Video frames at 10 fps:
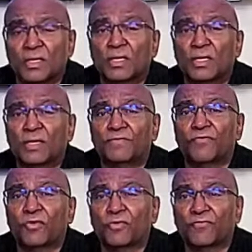
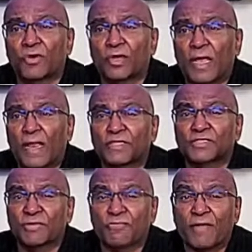And it's
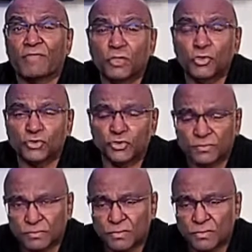a revolution,